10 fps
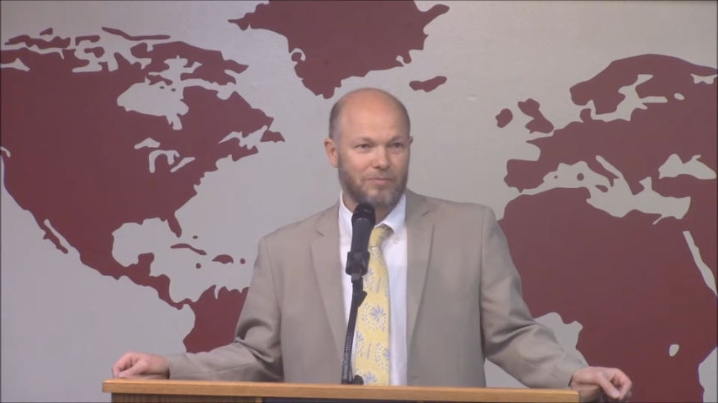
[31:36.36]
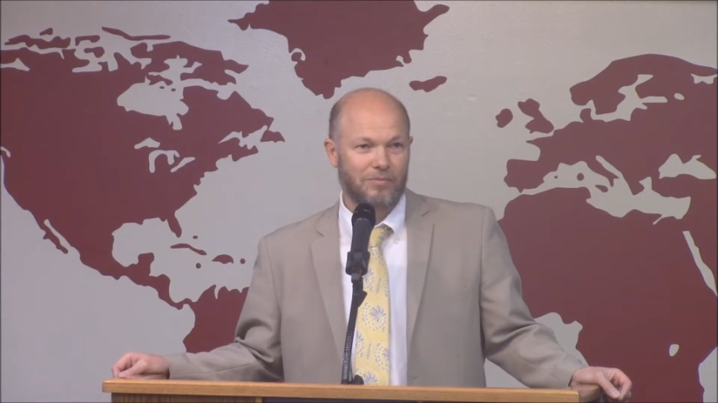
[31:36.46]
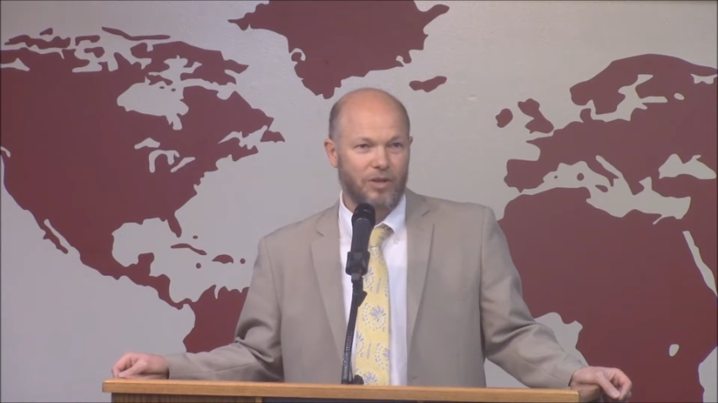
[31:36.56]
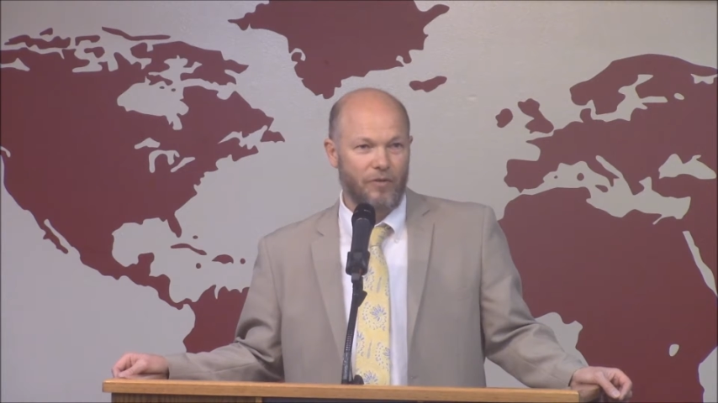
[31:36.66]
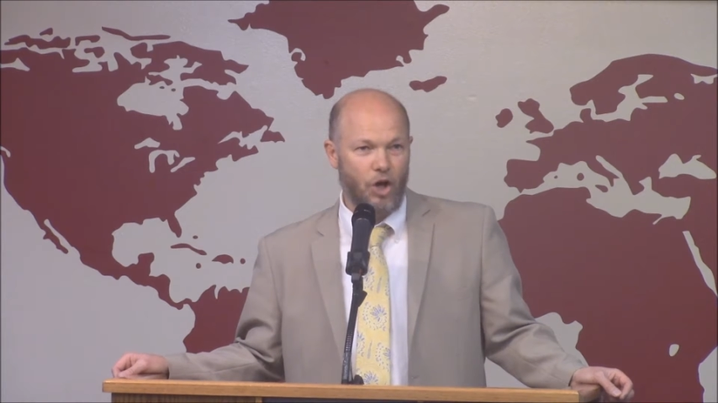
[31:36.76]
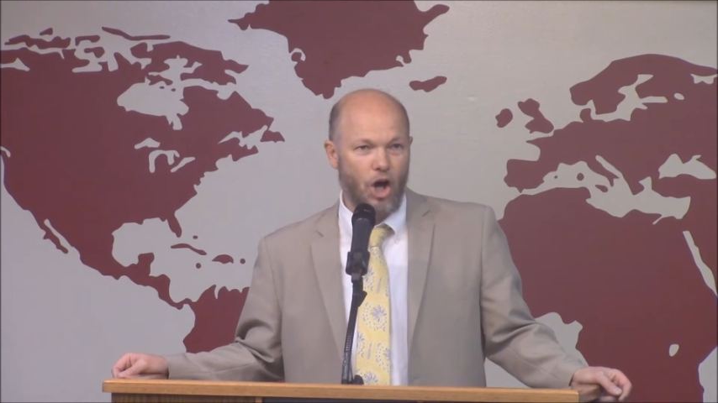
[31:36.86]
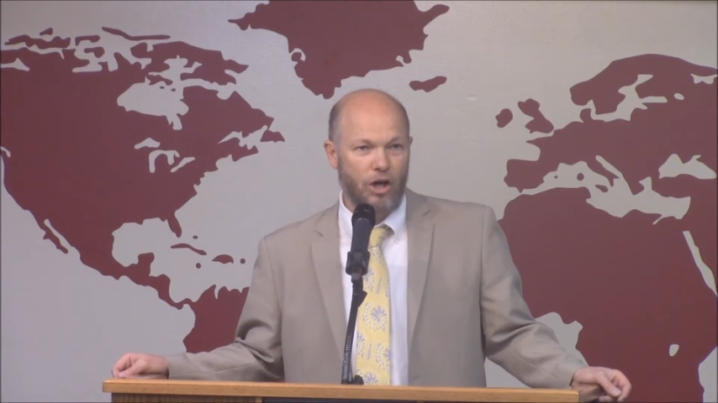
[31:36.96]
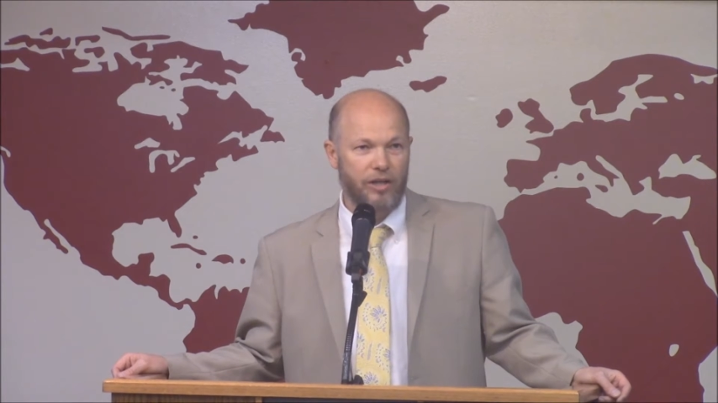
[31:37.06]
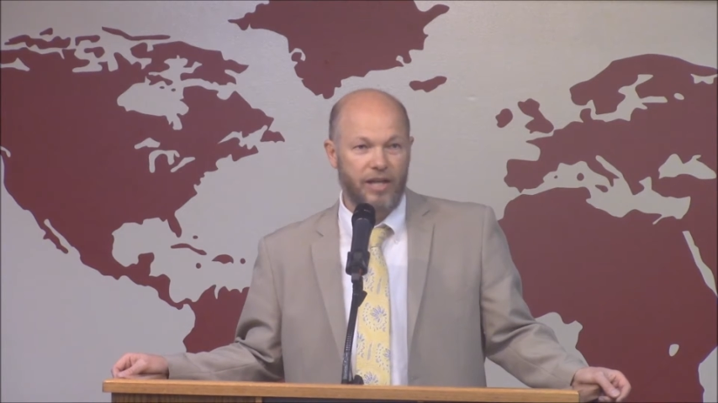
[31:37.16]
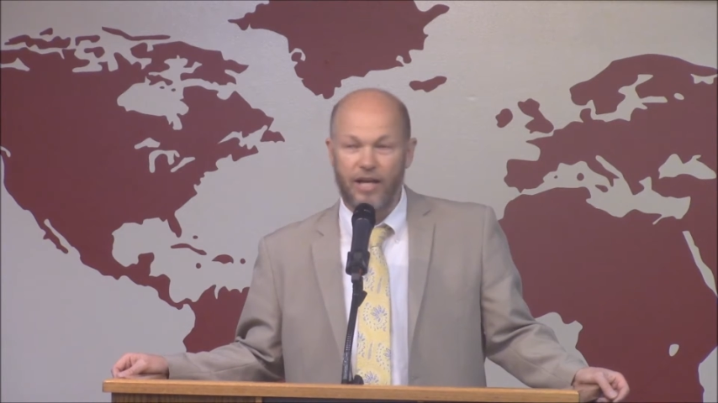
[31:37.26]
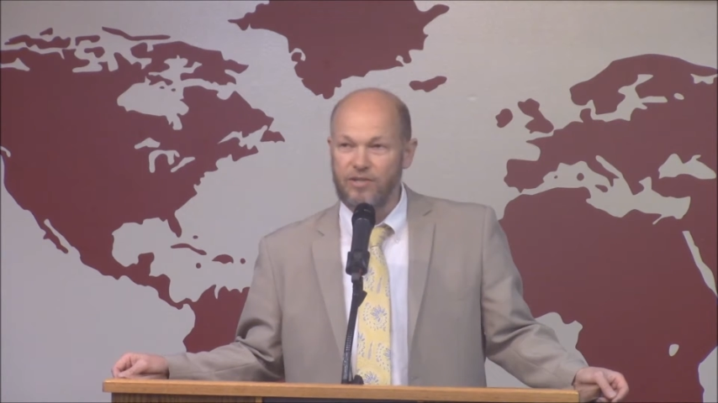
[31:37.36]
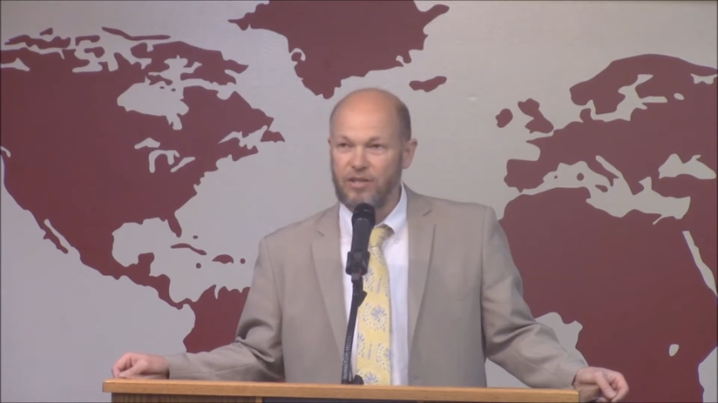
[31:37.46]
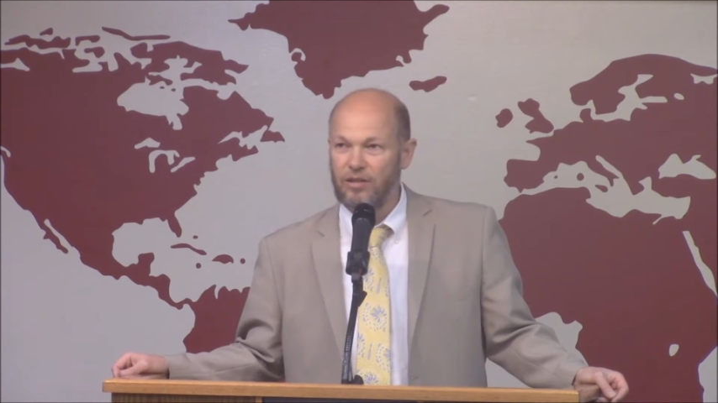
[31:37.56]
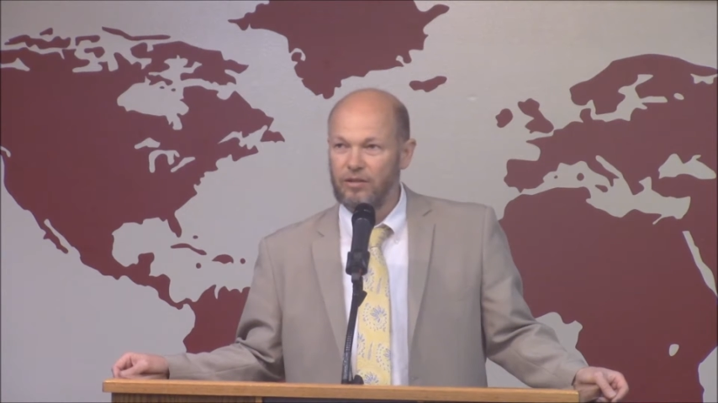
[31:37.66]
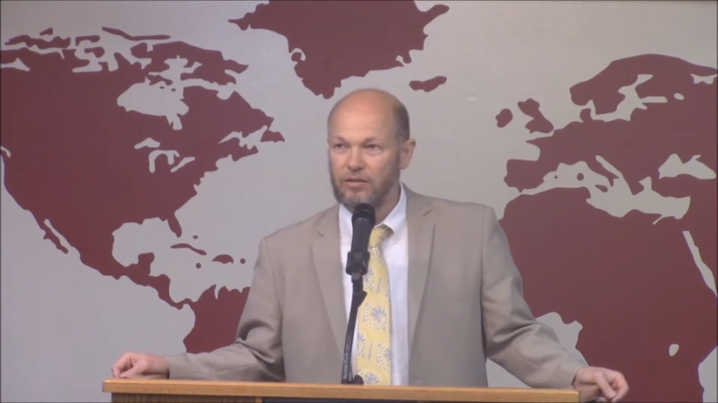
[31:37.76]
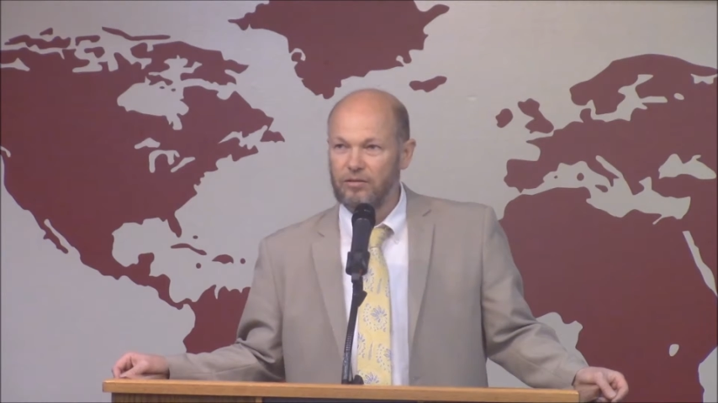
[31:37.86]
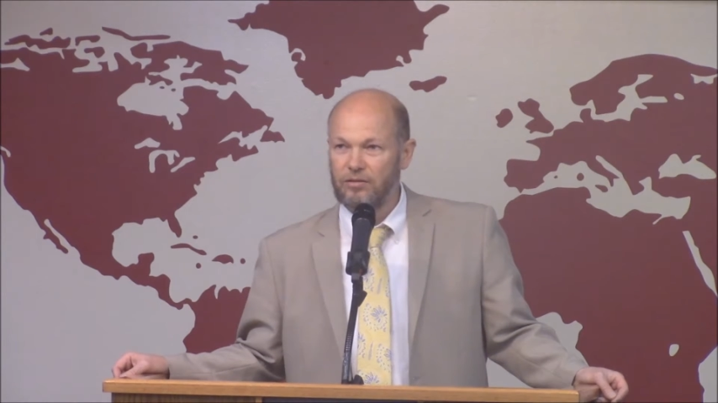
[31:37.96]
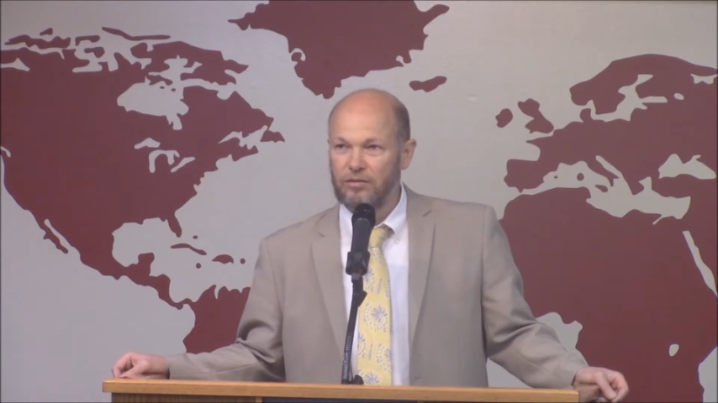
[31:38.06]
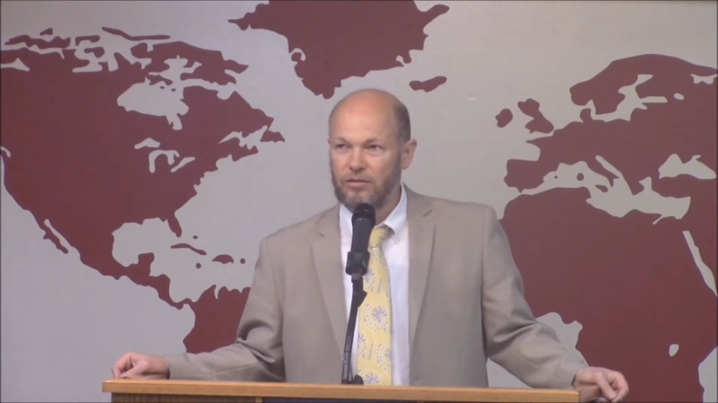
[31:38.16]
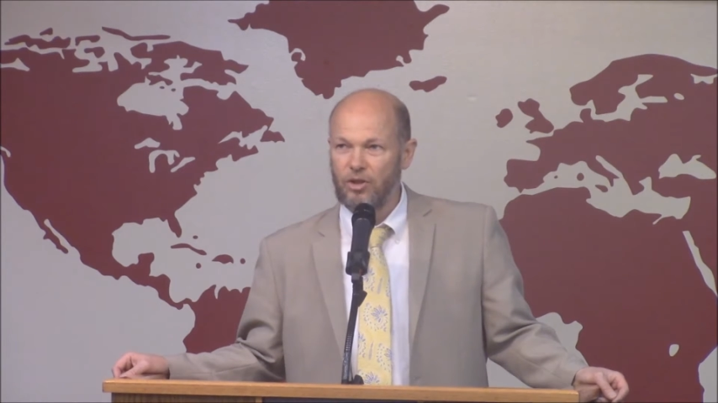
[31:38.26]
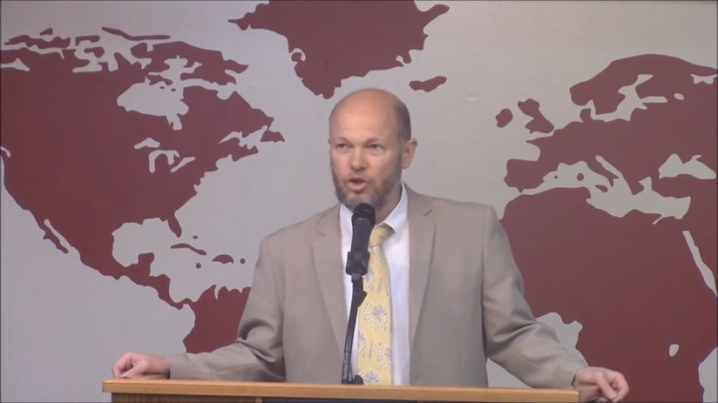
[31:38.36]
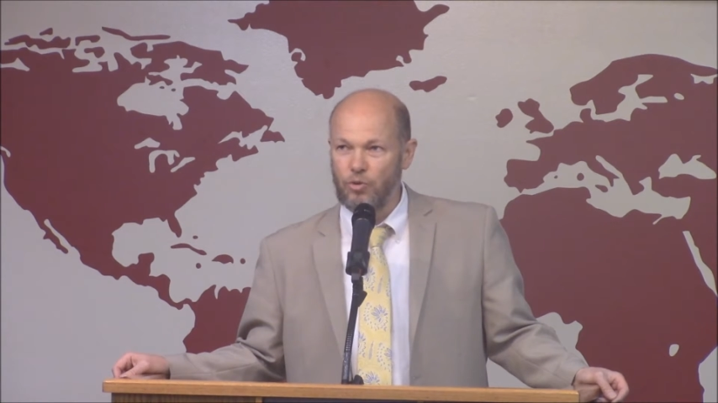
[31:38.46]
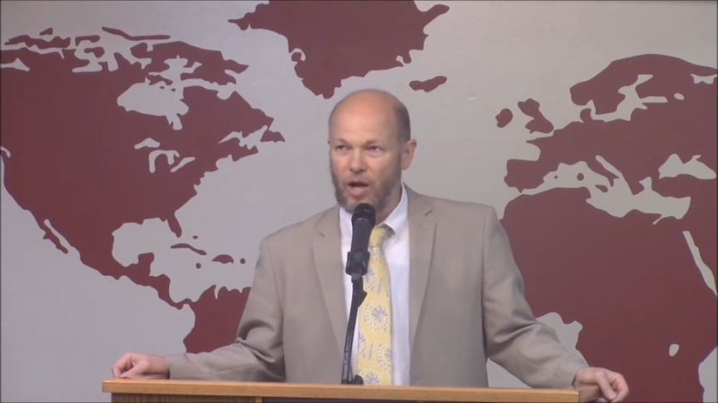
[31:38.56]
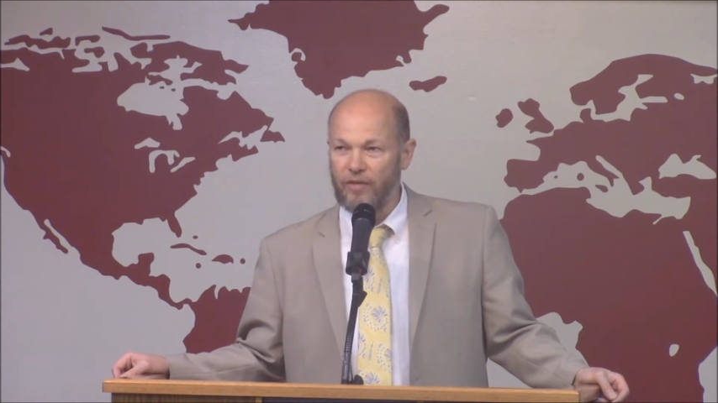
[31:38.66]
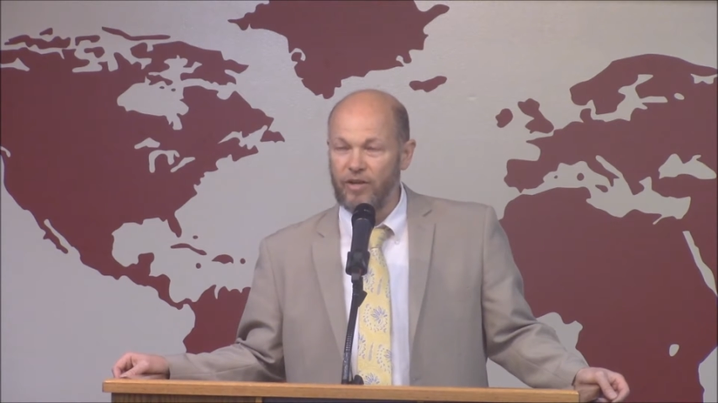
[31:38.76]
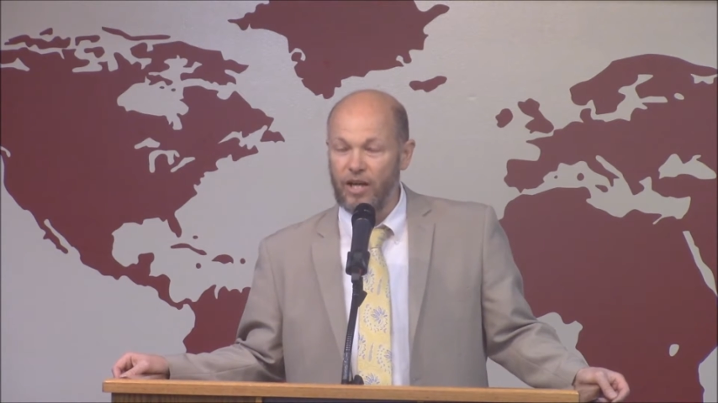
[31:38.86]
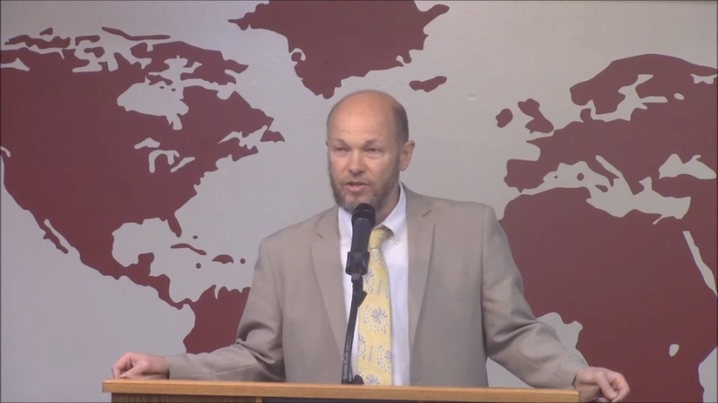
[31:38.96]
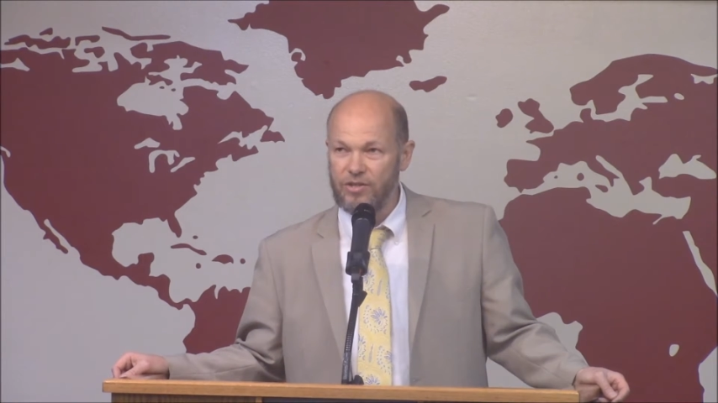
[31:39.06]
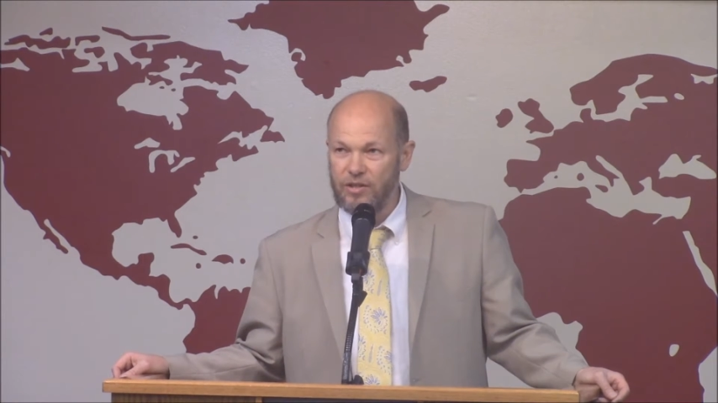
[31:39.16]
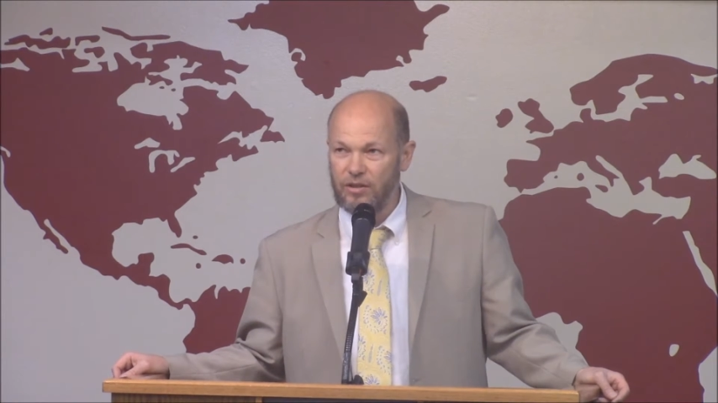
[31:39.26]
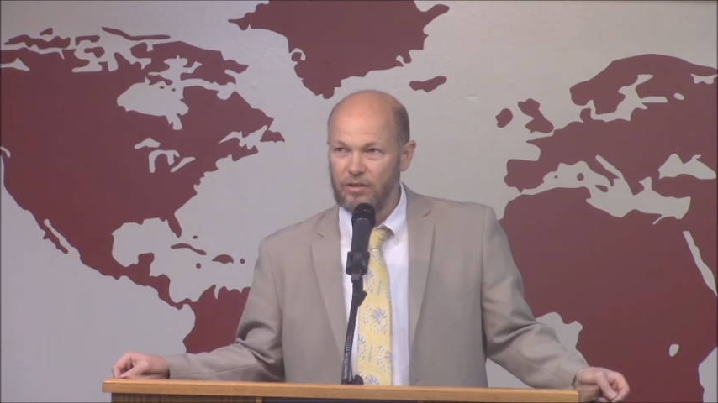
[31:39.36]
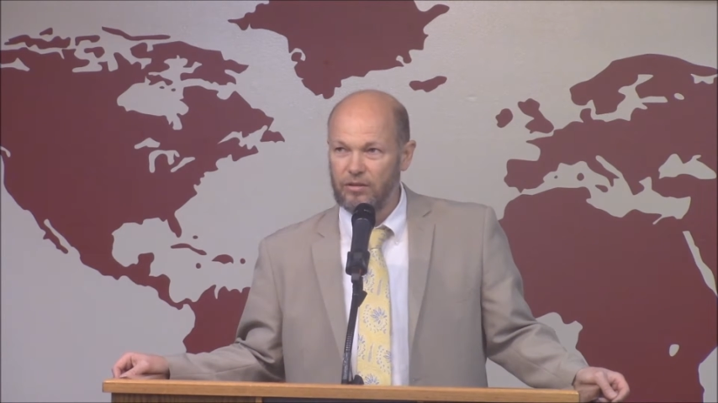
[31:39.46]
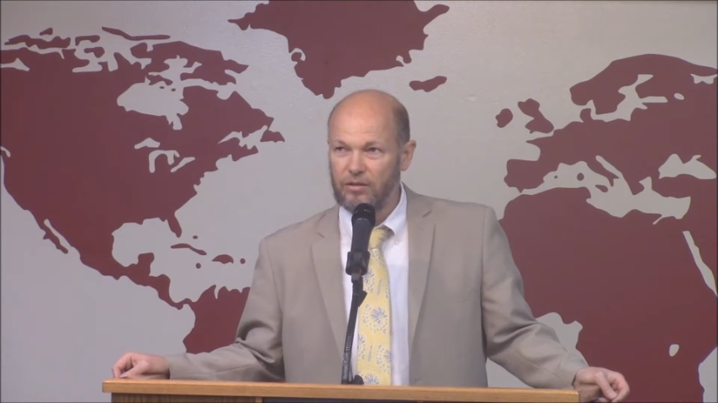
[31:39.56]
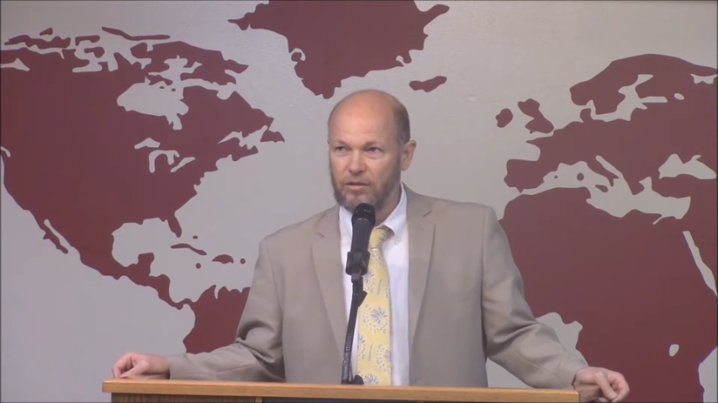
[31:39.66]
You have a car? Yes. Does it drive? Yes.